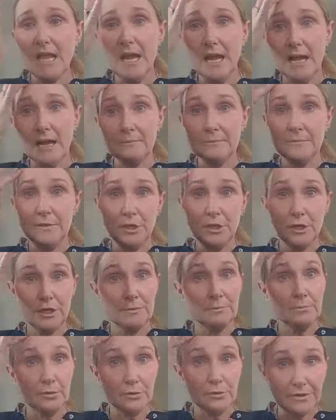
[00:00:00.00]
You
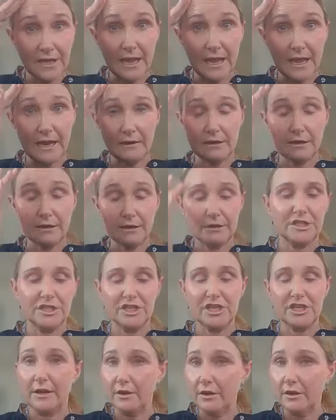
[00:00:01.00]
can put that area
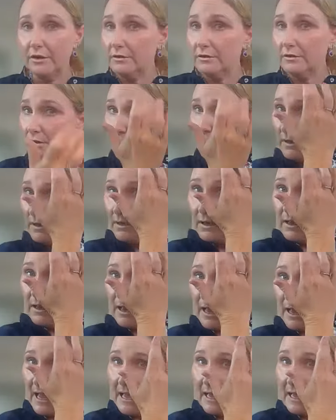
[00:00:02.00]
in shadow,
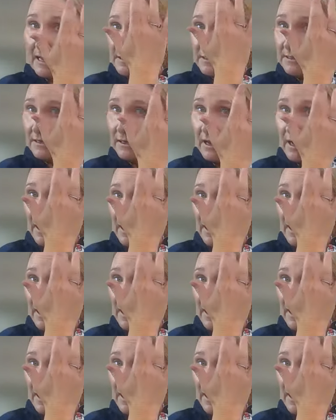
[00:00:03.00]
and,